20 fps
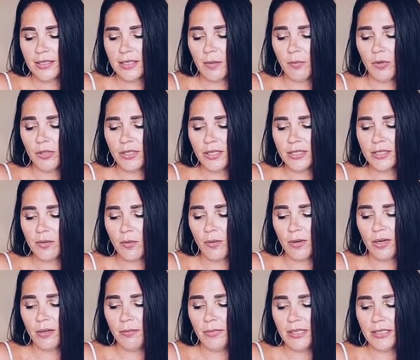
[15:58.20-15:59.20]
someone doesn't
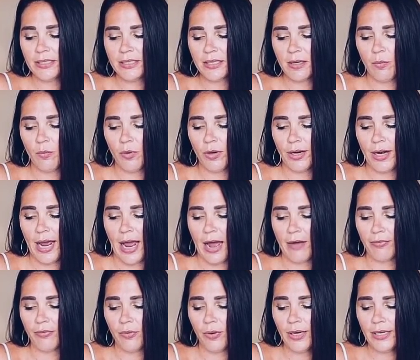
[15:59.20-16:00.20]
want to meet someone
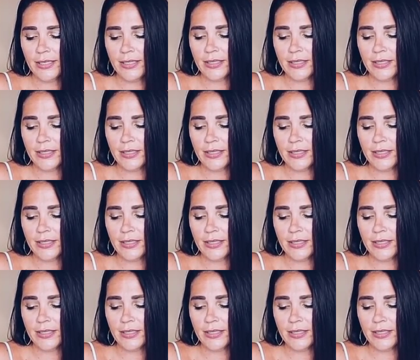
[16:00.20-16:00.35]
halfway